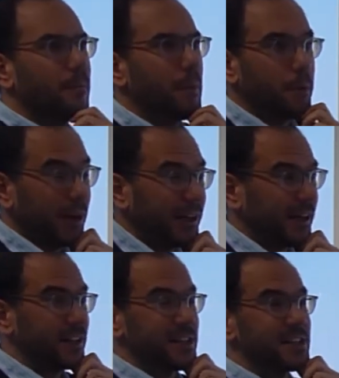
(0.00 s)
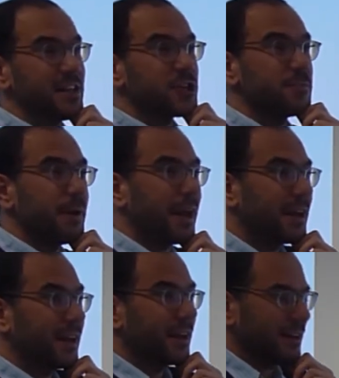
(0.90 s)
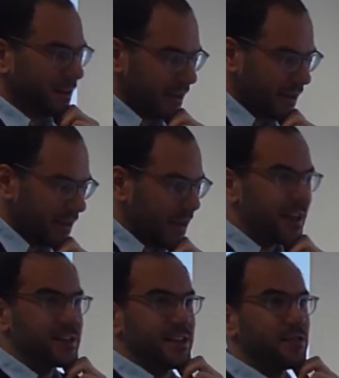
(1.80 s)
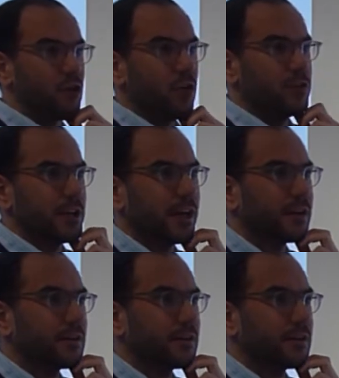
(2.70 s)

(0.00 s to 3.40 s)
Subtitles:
political decision making is eroding.